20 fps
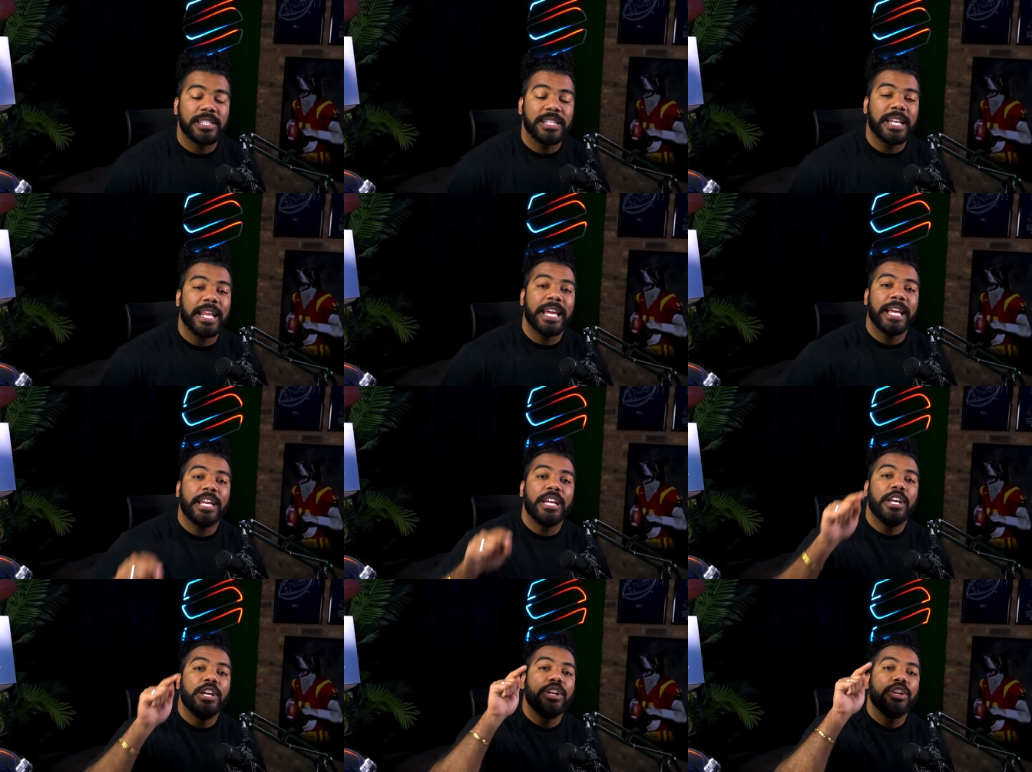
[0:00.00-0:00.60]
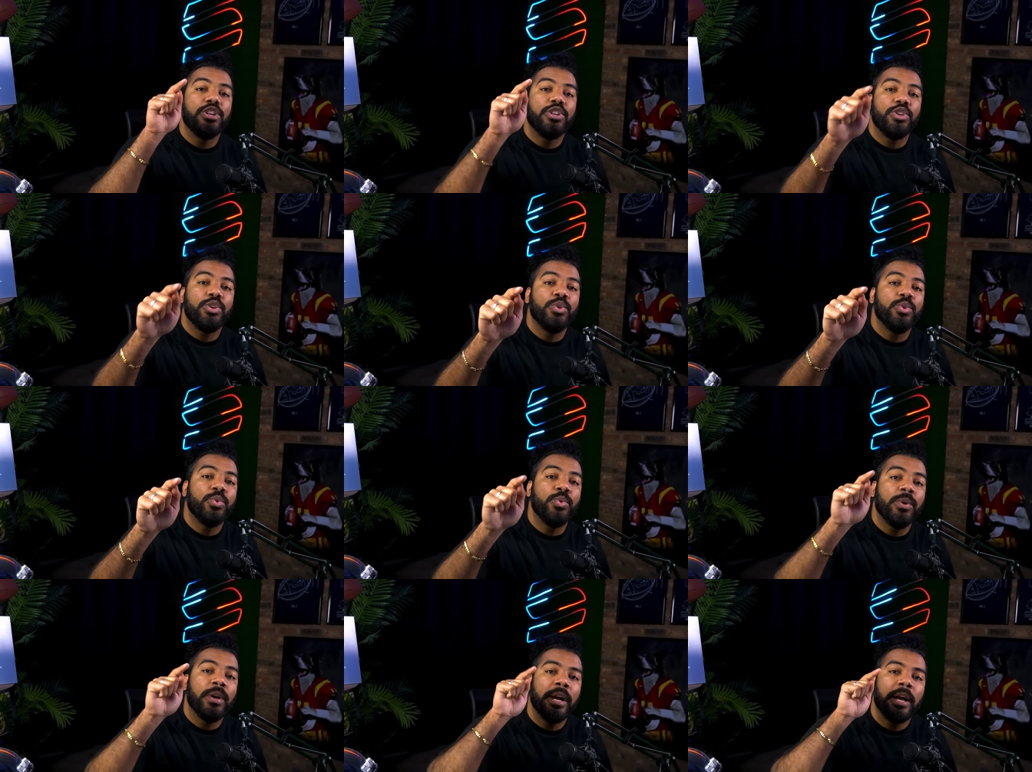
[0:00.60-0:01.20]
today,
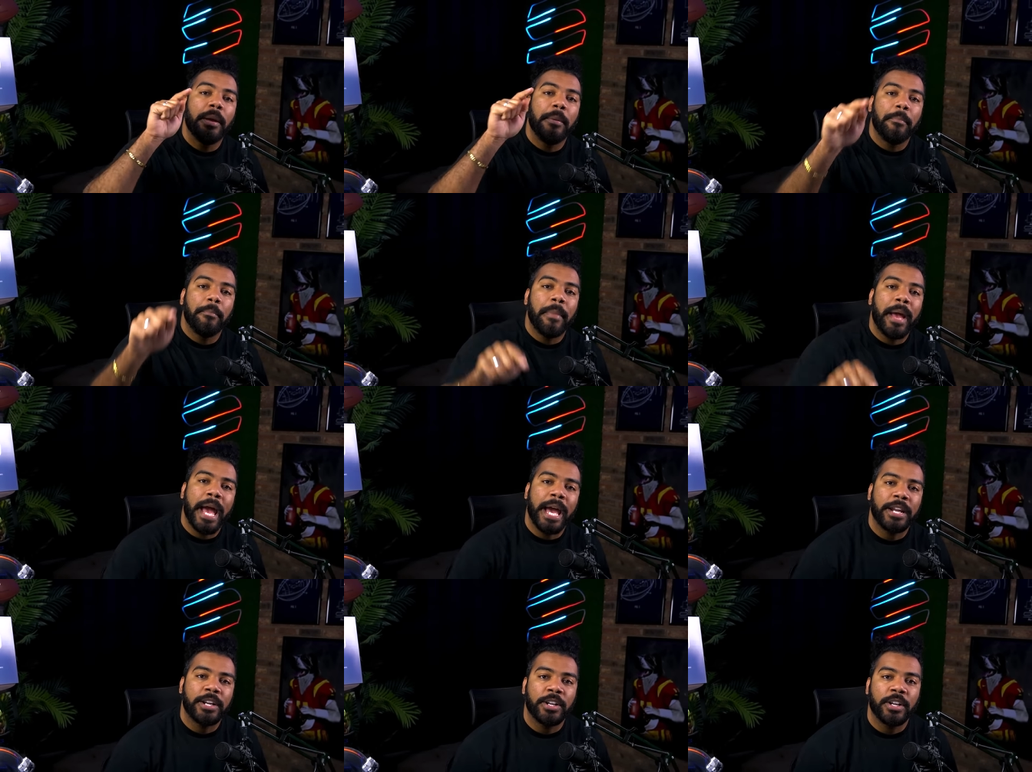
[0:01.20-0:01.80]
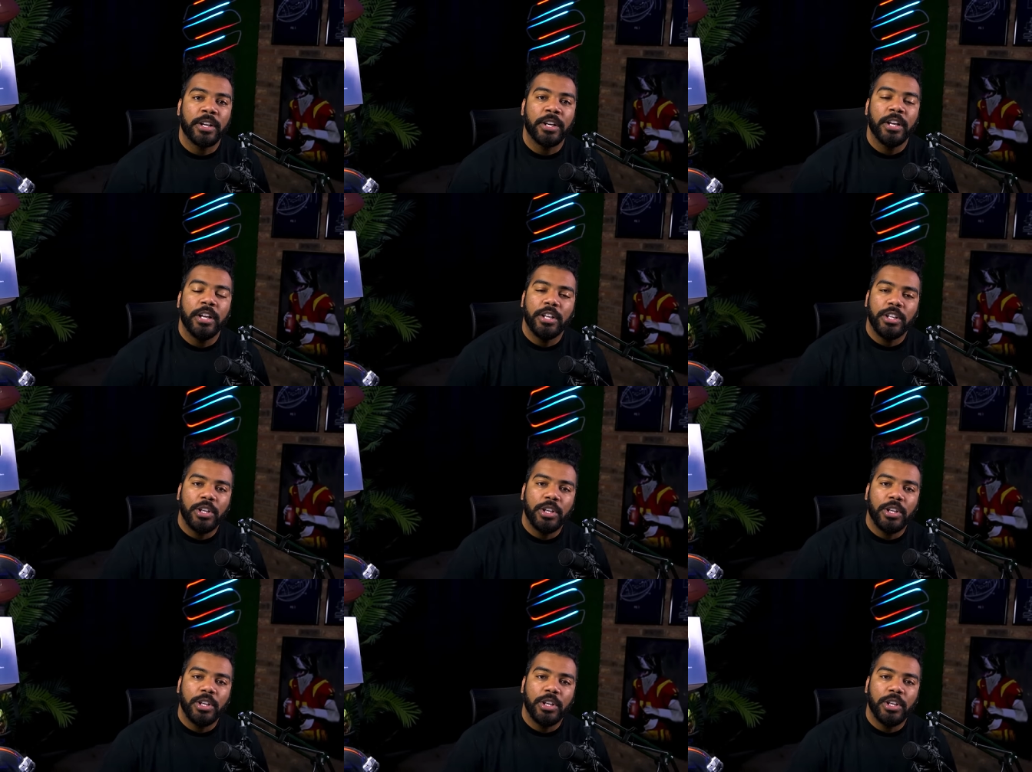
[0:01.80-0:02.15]
you matter.